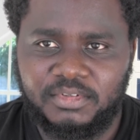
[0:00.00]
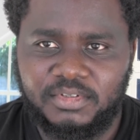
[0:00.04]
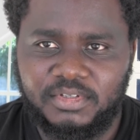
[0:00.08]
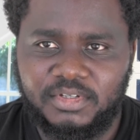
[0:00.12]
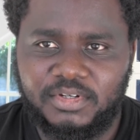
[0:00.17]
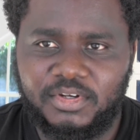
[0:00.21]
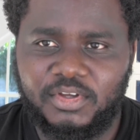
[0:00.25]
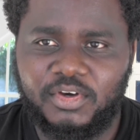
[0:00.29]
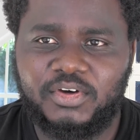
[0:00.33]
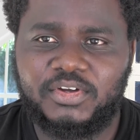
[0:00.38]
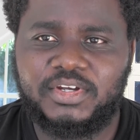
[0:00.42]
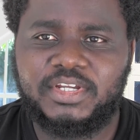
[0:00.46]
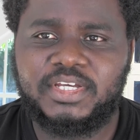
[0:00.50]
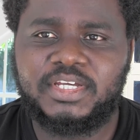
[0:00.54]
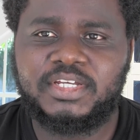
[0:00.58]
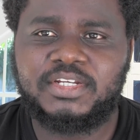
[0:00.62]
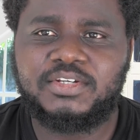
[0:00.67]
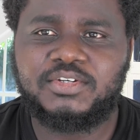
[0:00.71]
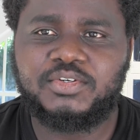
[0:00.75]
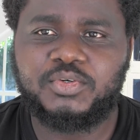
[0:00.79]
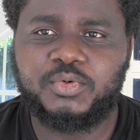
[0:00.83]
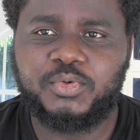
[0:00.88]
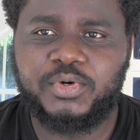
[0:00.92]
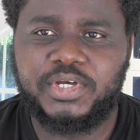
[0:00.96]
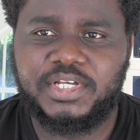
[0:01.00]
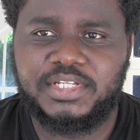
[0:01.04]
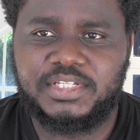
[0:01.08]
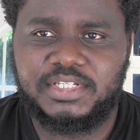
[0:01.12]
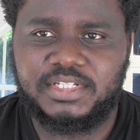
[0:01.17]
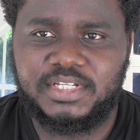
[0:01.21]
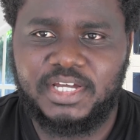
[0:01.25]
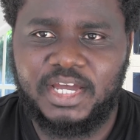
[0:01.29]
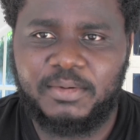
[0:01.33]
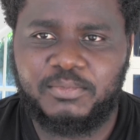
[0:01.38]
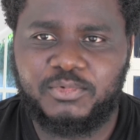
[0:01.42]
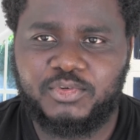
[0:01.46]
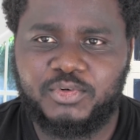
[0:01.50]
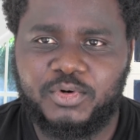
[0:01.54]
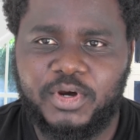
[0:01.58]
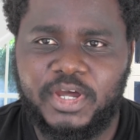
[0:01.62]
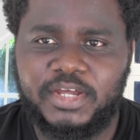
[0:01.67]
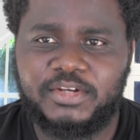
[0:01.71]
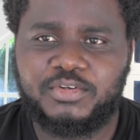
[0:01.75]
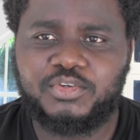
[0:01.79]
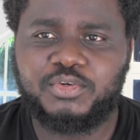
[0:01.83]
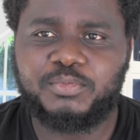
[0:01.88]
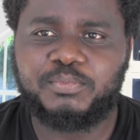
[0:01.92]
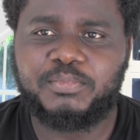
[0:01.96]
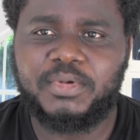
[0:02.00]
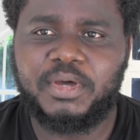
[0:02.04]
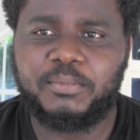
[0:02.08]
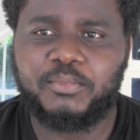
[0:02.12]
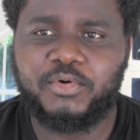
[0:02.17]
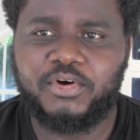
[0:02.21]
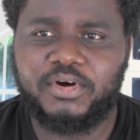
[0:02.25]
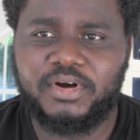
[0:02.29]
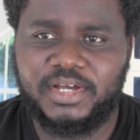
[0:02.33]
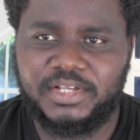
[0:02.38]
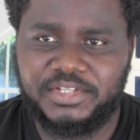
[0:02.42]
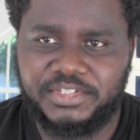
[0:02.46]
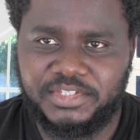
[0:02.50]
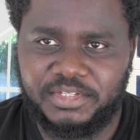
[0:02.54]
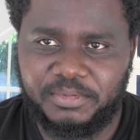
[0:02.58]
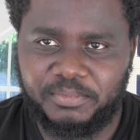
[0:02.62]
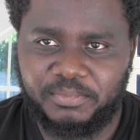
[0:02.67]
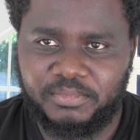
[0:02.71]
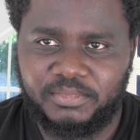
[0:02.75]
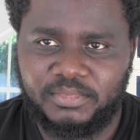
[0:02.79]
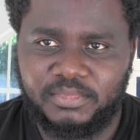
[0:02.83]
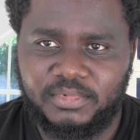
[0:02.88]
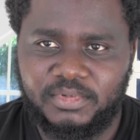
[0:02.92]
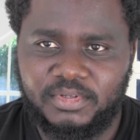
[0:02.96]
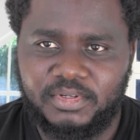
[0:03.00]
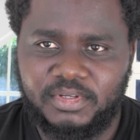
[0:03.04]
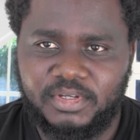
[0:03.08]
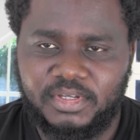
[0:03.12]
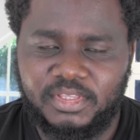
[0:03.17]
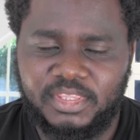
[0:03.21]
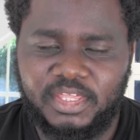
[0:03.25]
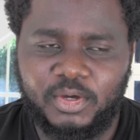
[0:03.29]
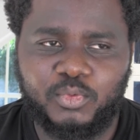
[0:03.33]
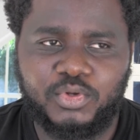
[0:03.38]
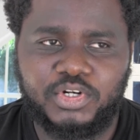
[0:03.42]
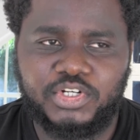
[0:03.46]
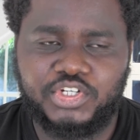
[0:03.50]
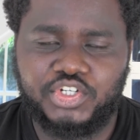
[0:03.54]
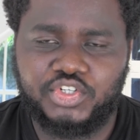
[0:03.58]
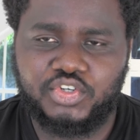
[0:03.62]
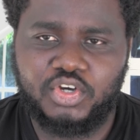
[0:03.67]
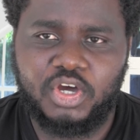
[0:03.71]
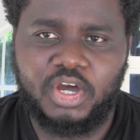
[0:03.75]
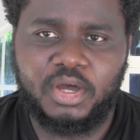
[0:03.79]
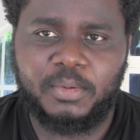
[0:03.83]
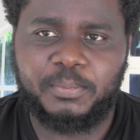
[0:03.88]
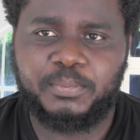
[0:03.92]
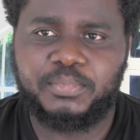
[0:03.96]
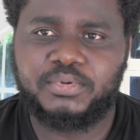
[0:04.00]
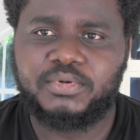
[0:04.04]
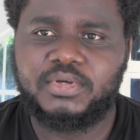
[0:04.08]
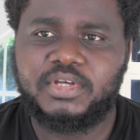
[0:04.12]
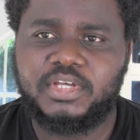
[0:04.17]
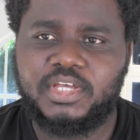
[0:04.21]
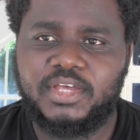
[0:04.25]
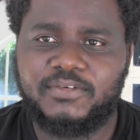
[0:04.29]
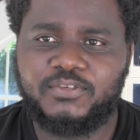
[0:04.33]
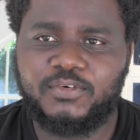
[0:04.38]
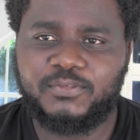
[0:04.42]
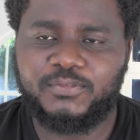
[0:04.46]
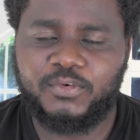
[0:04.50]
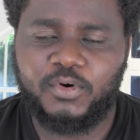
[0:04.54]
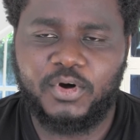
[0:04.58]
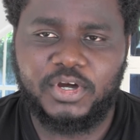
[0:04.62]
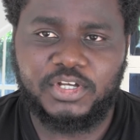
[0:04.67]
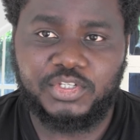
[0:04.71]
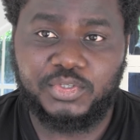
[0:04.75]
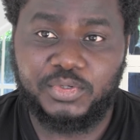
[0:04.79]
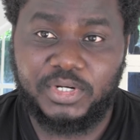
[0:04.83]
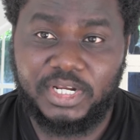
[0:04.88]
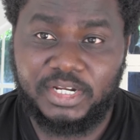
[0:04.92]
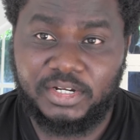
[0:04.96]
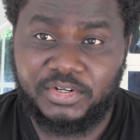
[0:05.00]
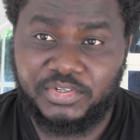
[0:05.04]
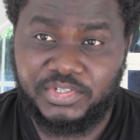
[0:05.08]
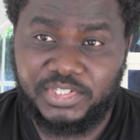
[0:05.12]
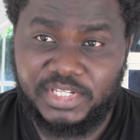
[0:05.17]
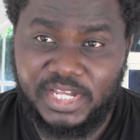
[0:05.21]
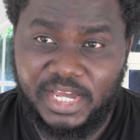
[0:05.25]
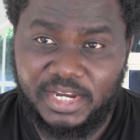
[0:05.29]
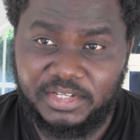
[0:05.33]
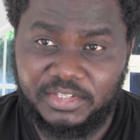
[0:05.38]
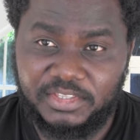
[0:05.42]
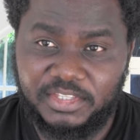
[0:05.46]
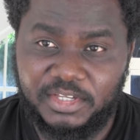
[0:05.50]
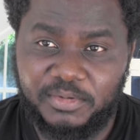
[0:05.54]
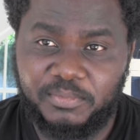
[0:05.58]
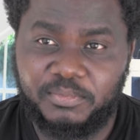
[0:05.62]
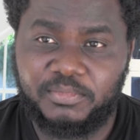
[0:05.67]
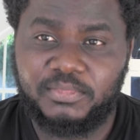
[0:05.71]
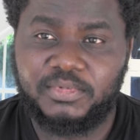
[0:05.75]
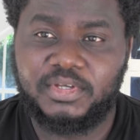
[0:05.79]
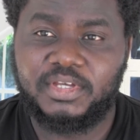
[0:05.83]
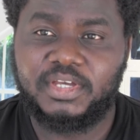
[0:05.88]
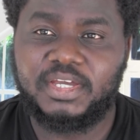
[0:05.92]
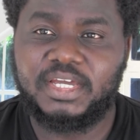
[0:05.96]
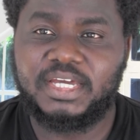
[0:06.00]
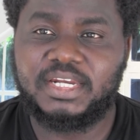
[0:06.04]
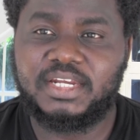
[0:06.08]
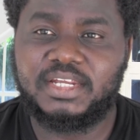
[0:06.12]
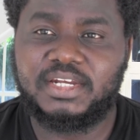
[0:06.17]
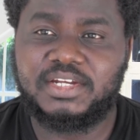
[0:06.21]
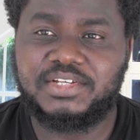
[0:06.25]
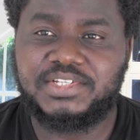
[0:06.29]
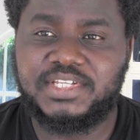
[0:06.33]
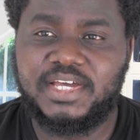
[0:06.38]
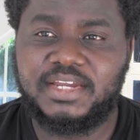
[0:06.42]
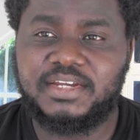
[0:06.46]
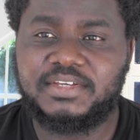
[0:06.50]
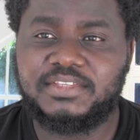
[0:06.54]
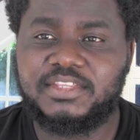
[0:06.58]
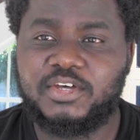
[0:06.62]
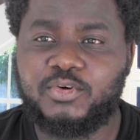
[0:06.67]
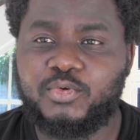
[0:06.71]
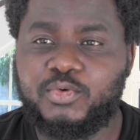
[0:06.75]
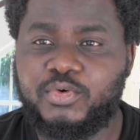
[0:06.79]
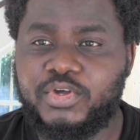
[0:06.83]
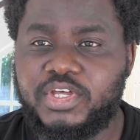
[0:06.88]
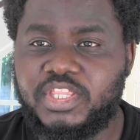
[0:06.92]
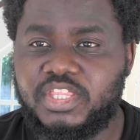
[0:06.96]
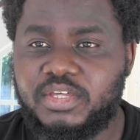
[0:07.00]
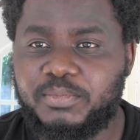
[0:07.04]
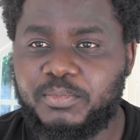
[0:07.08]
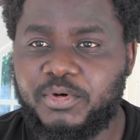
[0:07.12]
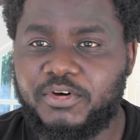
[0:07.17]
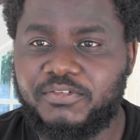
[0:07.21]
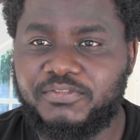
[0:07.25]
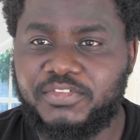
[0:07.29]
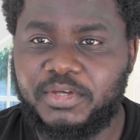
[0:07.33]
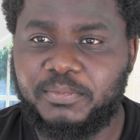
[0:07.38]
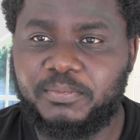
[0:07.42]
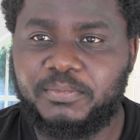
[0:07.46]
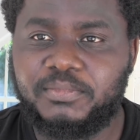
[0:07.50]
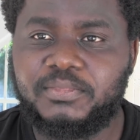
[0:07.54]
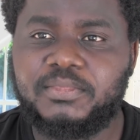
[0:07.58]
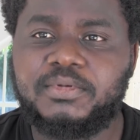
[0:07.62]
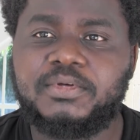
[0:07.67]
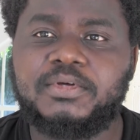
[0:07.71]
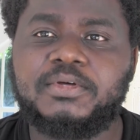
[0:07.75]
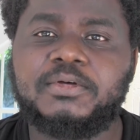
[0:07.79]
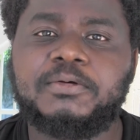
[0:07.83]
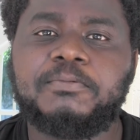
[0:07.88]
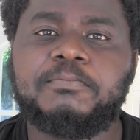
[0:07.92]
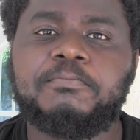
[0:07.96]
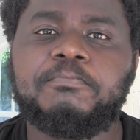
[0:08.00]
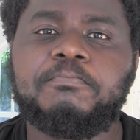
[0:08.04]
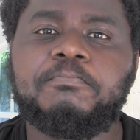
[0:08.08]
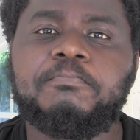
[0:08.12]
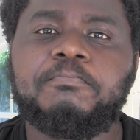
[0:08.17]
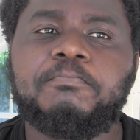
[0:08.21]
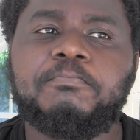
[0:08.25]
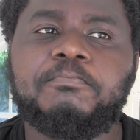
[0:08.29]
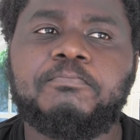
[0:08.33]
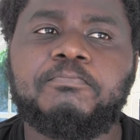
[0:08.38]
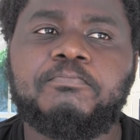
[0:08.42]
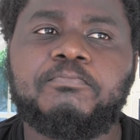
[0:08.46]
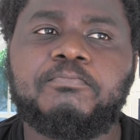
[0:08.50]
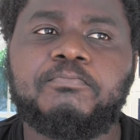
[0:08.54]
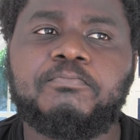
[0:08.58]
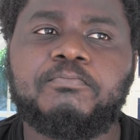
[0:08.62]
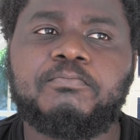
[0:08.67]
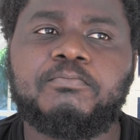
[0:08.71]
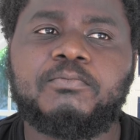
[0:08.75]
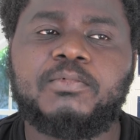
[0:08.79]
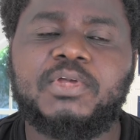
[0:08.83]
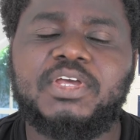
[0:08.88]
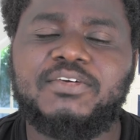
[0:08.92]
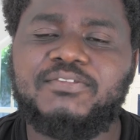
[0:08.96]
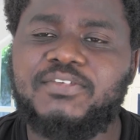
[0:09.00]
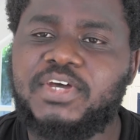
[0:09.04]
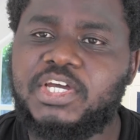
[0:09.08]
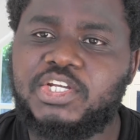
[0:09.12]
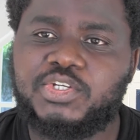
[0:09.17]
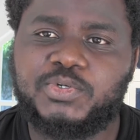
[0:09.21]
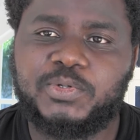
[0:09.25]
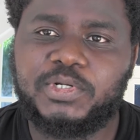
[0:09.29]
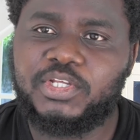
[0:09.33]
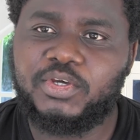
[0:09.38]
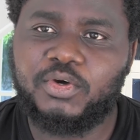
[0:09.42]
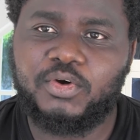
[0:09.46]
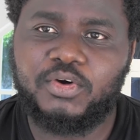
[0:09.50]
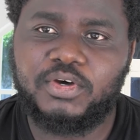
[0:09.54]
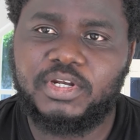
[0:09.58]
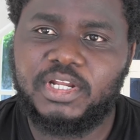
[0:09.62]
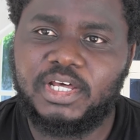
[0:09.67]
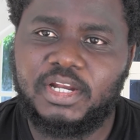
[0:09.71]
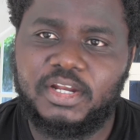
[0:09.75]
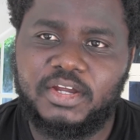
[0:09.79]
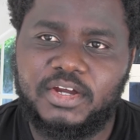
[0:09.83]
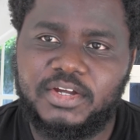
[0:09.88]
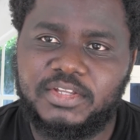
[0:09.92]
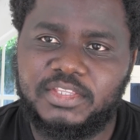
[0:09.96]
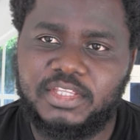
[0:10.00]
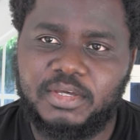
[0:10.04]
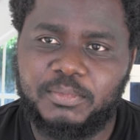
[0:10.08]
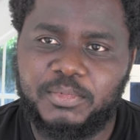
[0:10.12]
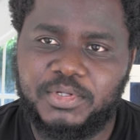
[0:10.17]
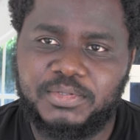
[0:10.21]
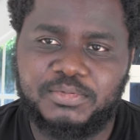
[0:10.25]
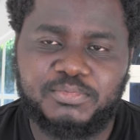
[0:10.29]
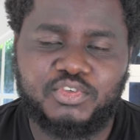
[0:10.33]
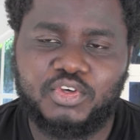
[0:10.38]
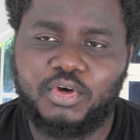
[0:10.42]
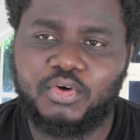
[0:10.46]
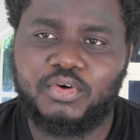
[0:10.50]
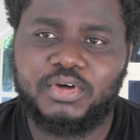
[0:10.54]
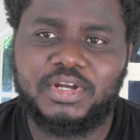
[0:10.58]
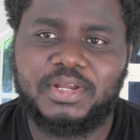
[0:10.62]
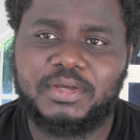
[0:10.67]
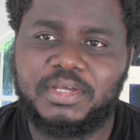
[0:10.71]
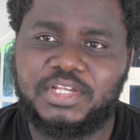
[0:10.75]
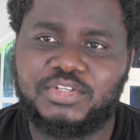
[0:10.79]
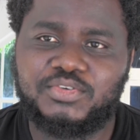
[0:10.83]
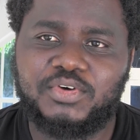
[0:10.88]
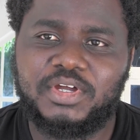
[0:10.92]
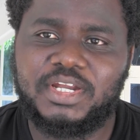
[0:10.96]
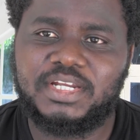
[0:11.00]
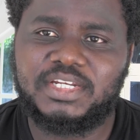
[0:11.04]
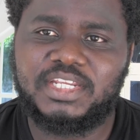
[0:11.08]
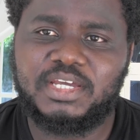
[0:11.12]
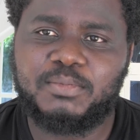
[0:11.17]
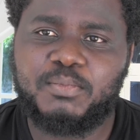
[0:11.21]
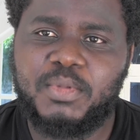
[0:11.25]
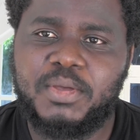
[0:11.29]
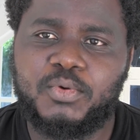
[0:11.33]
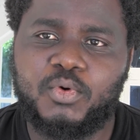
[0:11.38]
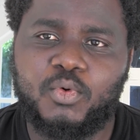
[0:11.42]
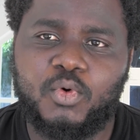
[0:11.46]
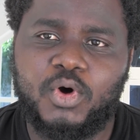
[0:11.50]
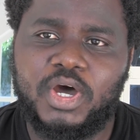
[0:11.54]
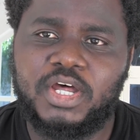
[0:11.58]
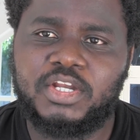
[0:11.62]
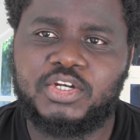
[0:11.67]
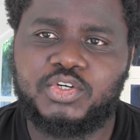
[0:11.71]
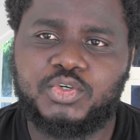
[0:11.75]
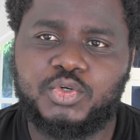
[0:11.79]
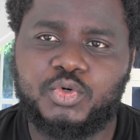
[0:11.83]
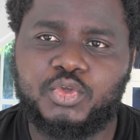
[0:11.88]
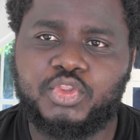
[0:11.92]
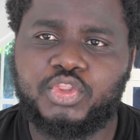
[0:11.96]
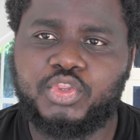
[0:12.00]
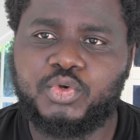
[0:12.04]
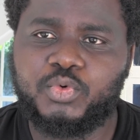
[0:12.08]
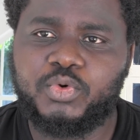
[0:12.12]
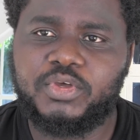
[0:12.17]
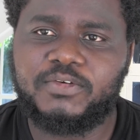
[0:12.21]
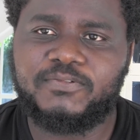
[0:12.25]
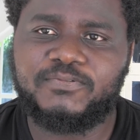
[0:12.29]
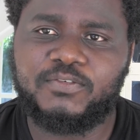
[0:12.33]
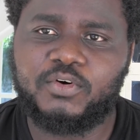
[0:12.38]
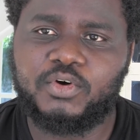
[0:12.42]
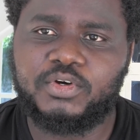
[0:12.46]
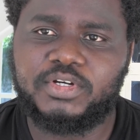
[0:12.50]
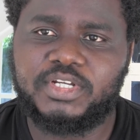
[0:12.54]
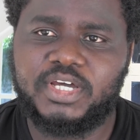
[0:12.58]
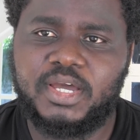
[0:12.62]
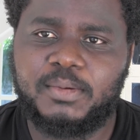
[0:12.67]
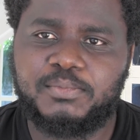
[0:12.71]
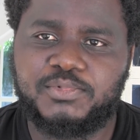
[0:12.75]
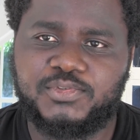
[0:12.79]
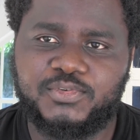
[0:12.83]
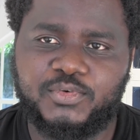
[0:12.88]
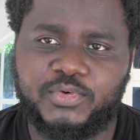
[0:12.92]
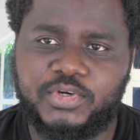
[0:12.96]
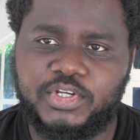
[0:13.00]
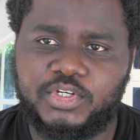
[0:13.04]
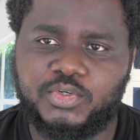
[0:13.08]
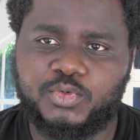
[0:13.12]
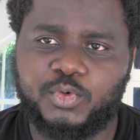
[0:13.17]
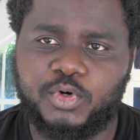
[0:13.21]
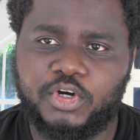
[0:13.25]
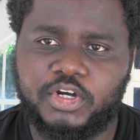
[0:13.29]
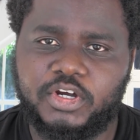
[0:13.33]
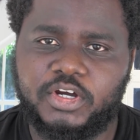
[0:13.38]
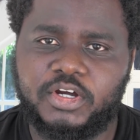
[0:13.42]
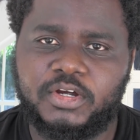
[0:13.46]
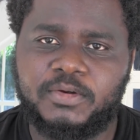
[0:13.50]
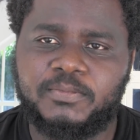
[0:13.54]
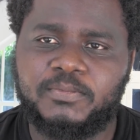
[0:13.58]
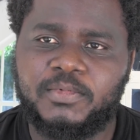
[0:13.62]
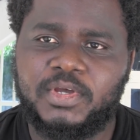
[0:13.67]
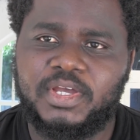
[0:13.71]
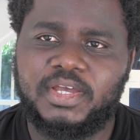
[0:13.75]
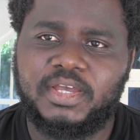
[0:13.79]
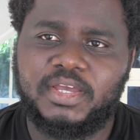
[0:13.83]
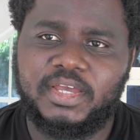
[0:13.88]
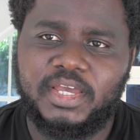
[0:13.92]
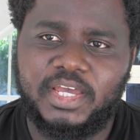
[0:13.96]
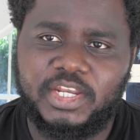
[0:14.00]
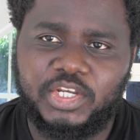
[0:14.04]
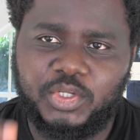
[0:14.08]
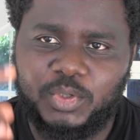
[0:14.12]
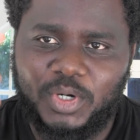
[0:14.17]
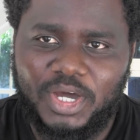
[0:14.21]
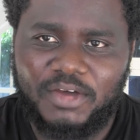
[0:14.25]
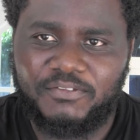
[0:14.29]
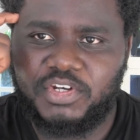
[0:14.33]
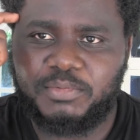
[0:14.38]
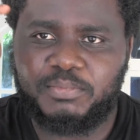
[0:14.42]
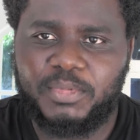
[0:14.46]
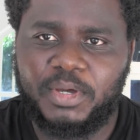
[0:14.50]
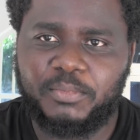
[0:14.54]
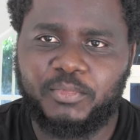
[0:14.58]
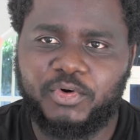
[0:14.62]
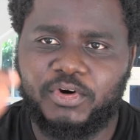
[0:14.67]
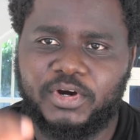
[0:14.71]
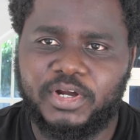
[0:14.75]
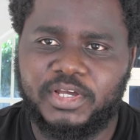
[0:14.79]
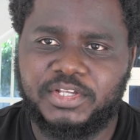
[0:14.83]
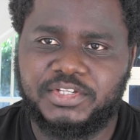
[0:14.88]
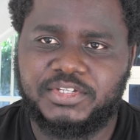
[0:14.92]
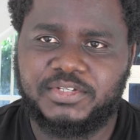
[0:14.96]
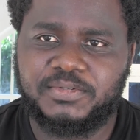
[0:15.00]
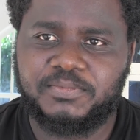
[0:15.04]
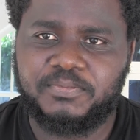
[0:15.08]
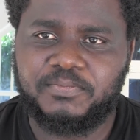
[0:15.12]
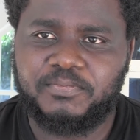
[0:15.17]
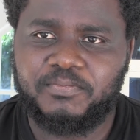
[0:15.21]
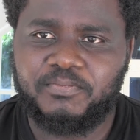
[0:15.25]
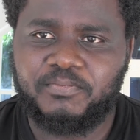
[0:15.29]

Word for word: No need to waste time trying to memorize them. They will show up. If you focus on understanding them and understanding the rhythm of them, eventually you're going to learn them. It's going to take maybe 1, 2, 3, 4 times for it to occur, and you have it memorized,